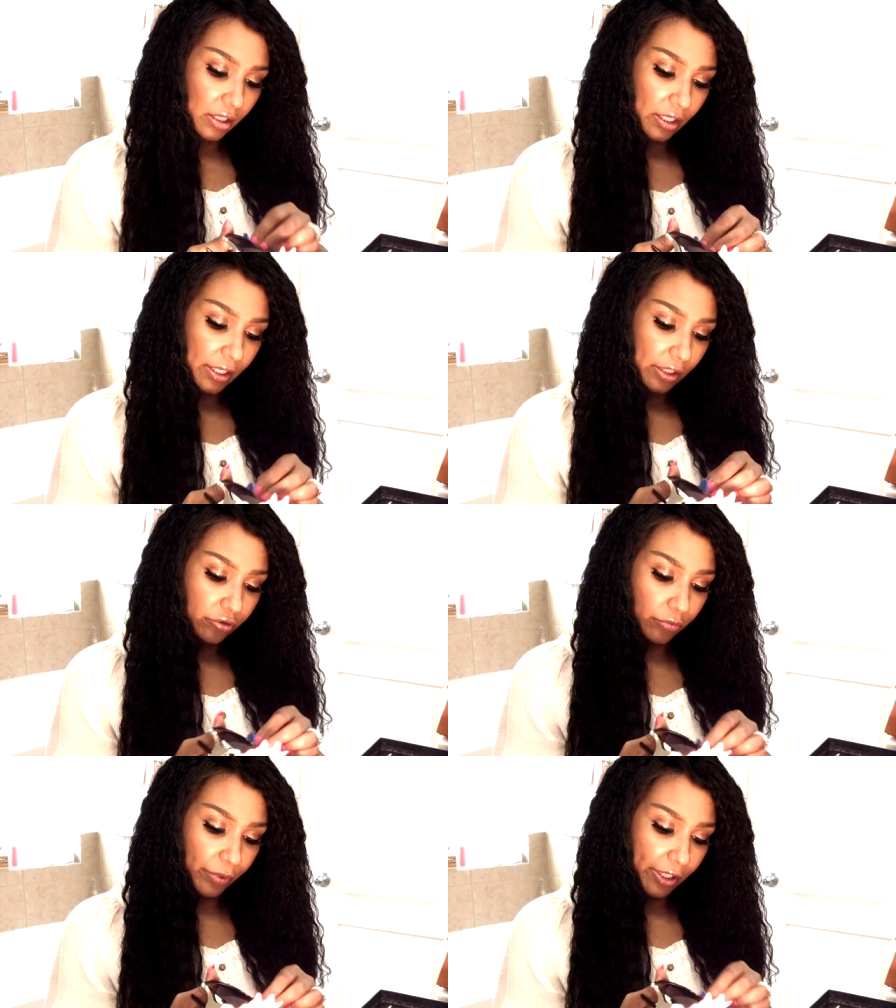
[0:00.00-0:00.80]
an
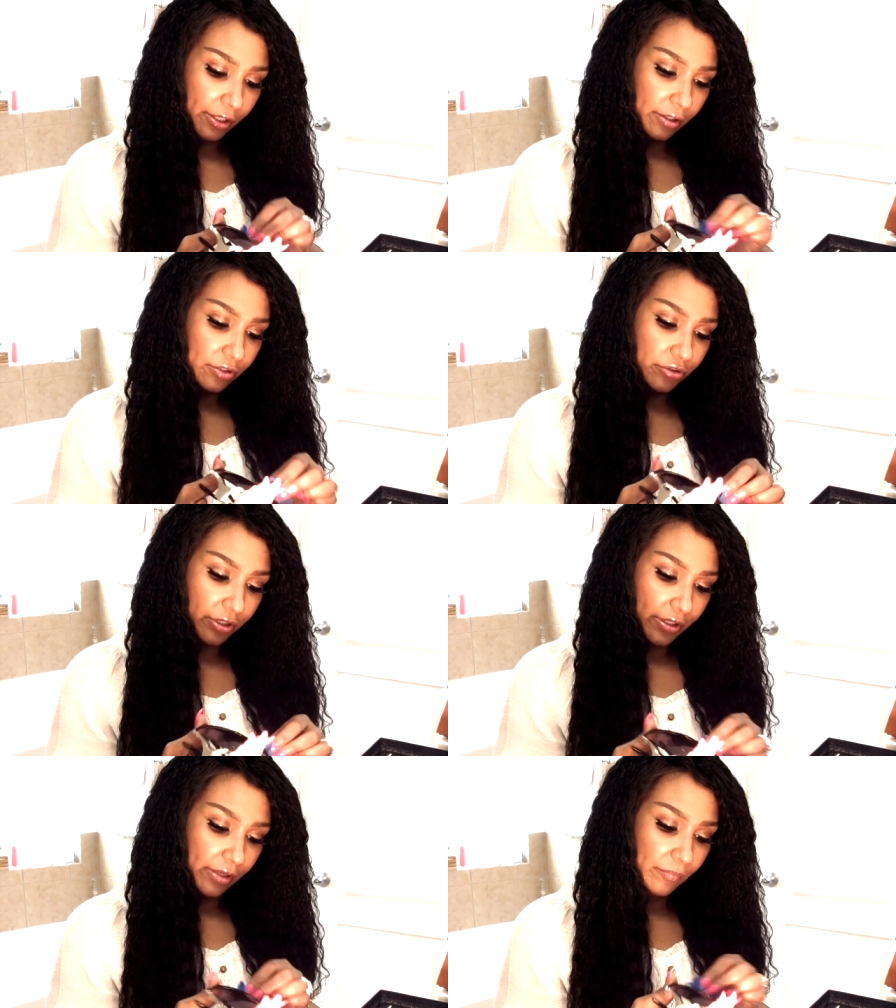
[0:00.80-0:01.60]
extra pair because you know
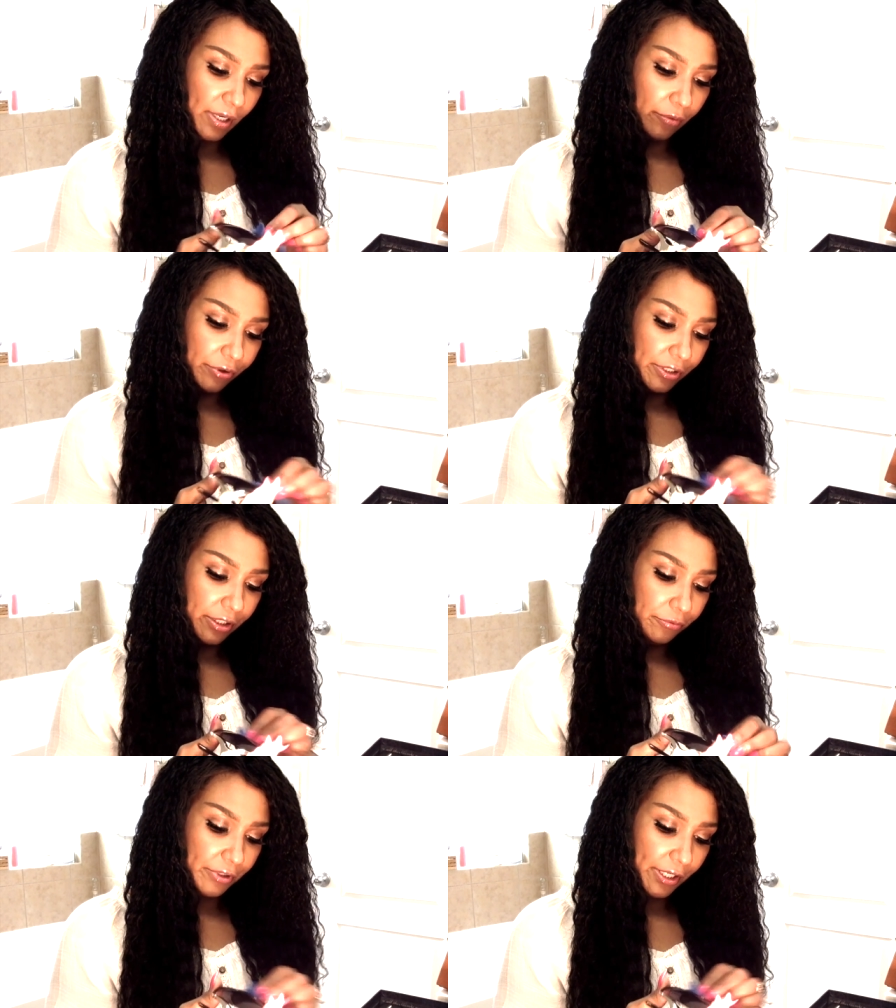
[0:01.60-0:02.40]
how they have buy one,
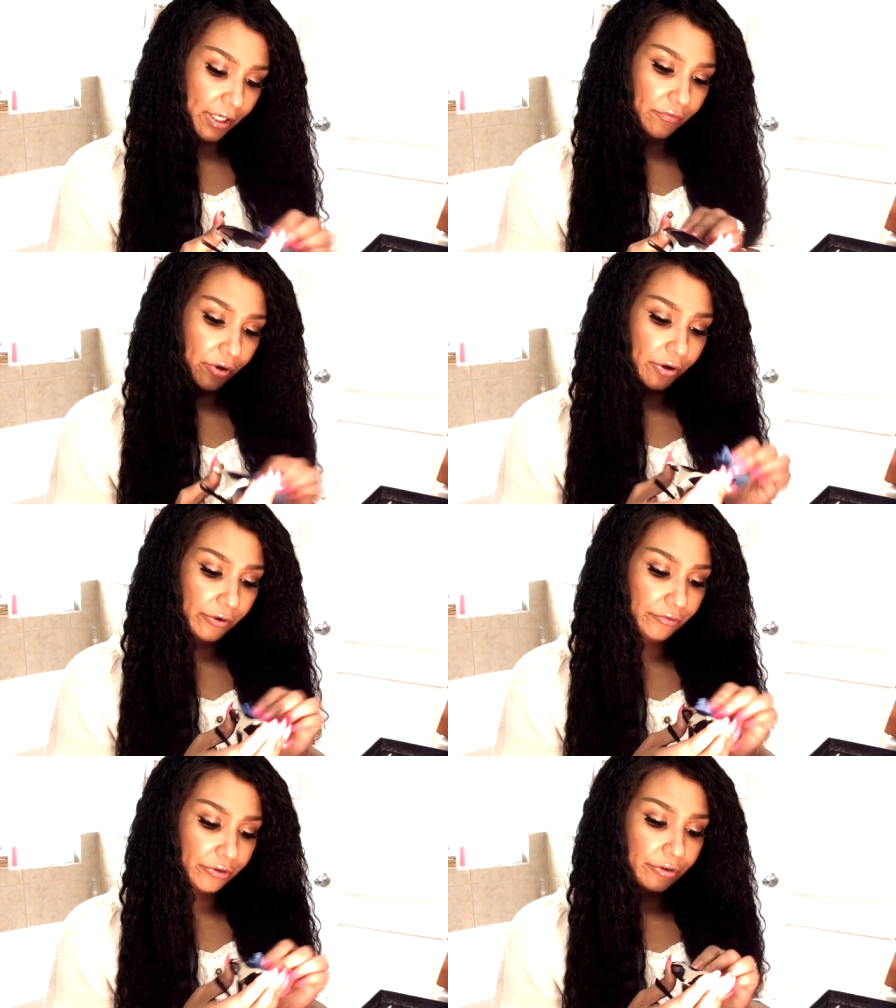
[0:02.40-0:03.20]
get one half
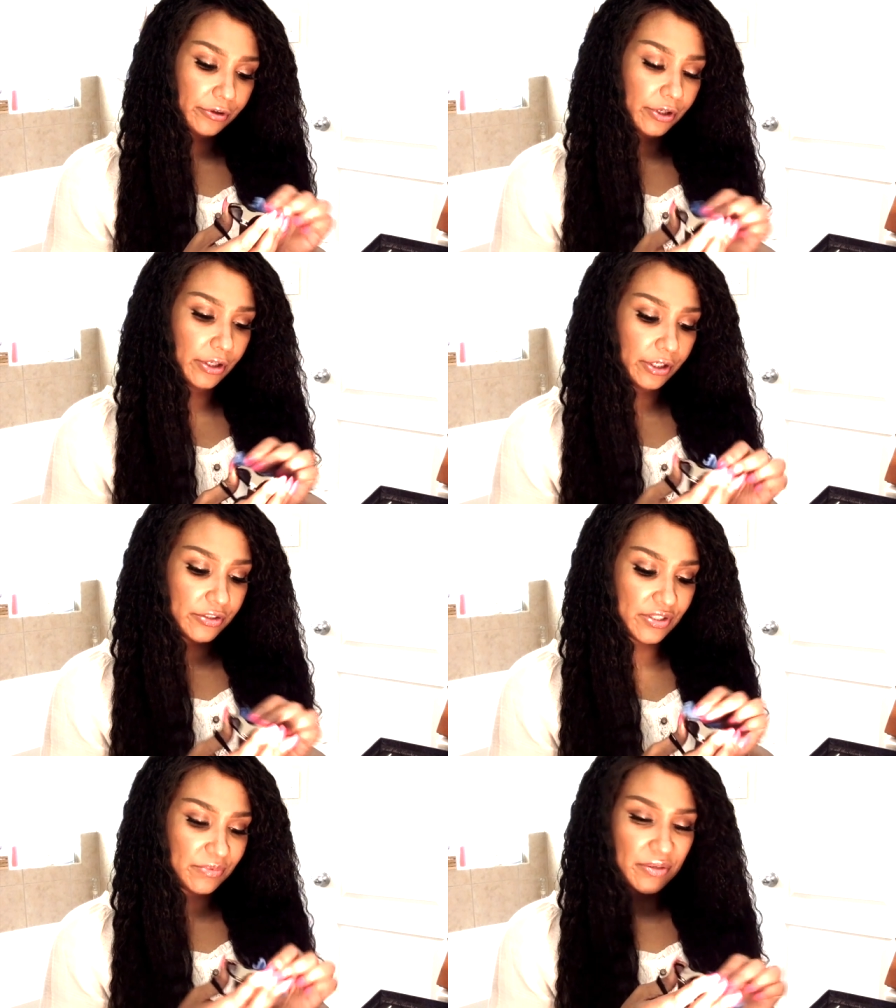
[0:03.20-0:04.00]
off, or
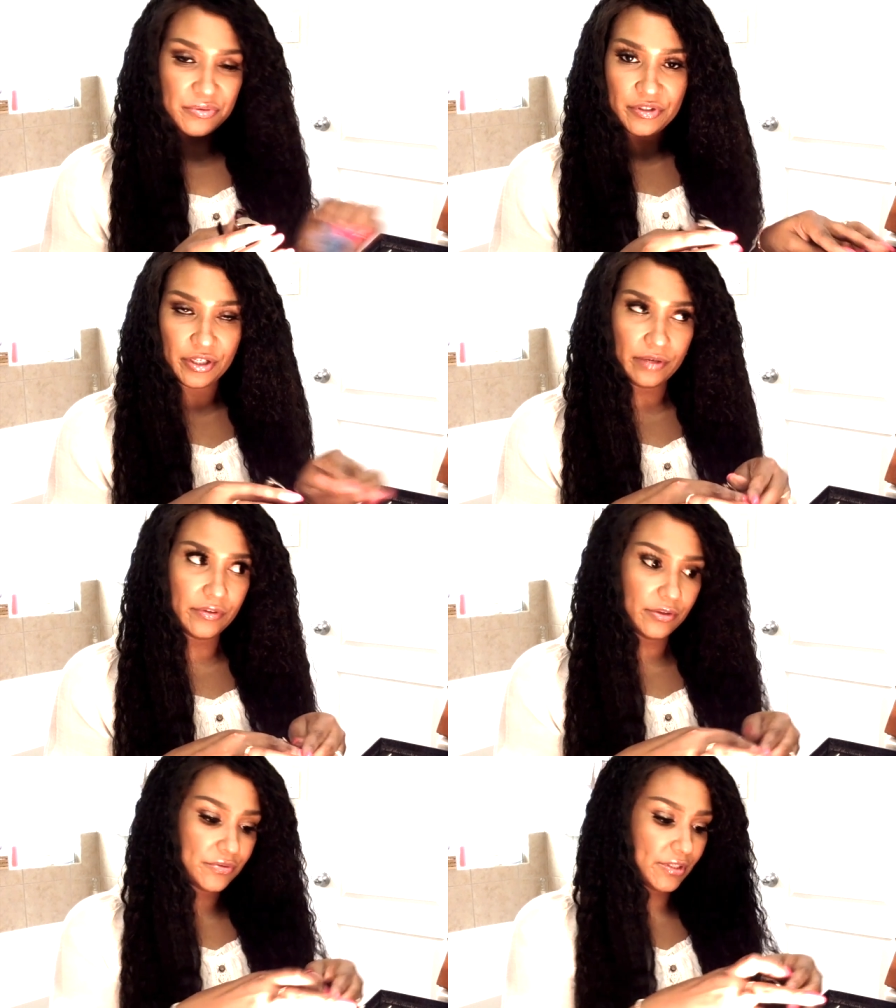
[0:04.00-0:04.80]
sometimes when they're
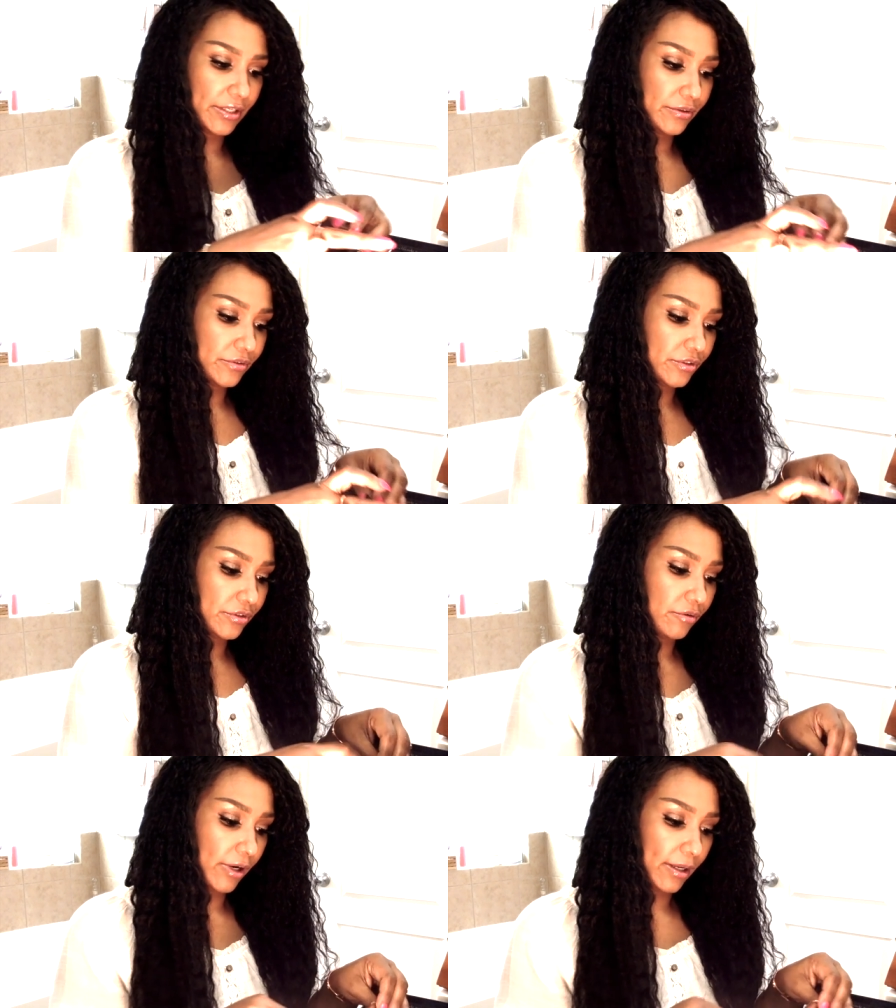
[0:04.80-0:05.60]
having those sales, you
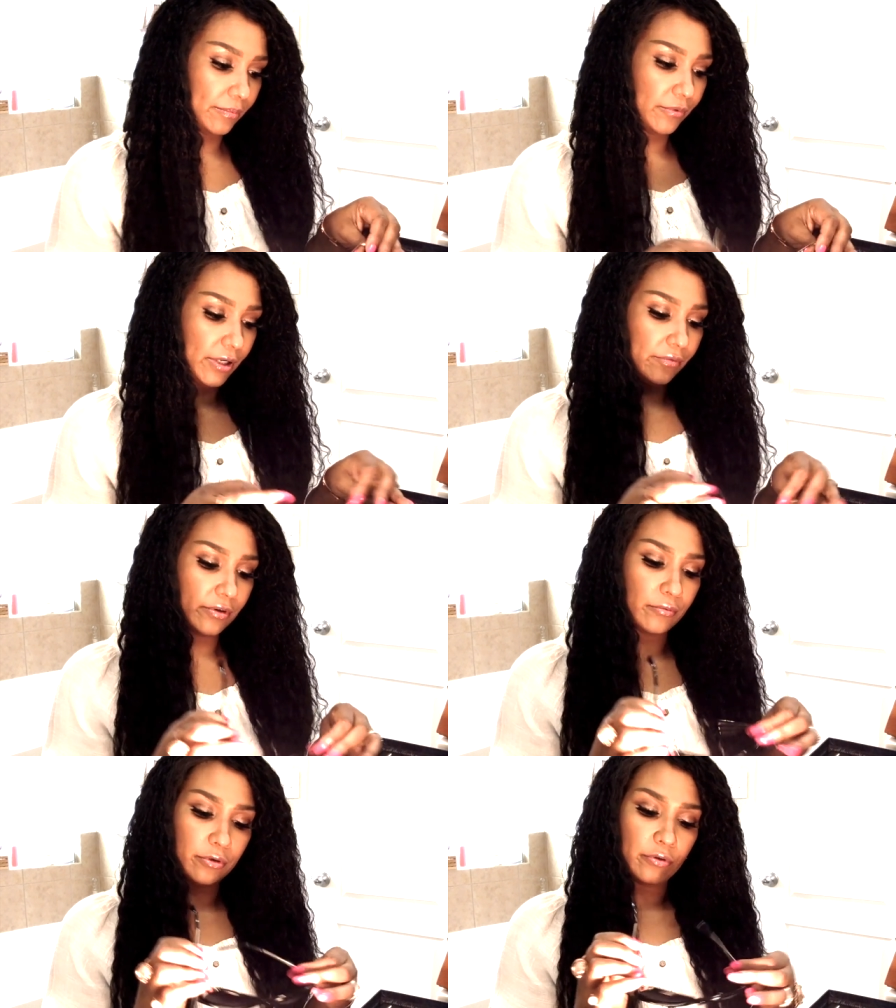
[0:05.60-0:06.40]
just grab
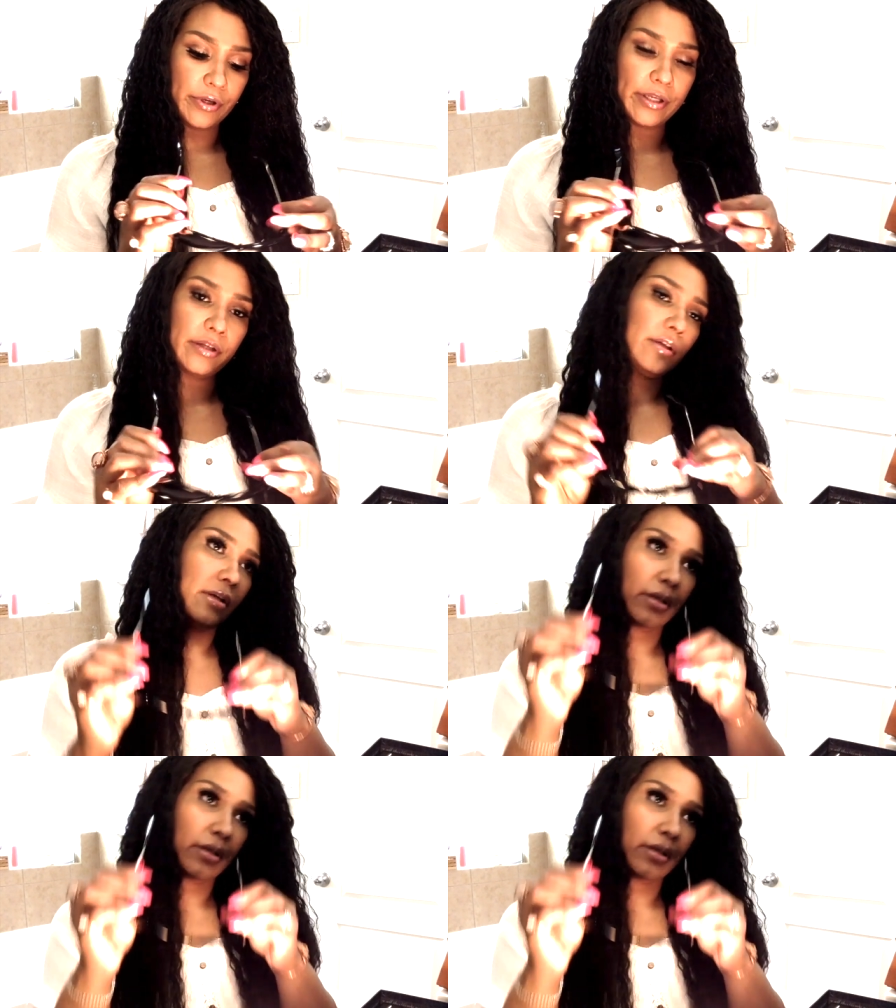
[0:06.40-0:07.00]
whatever real quick.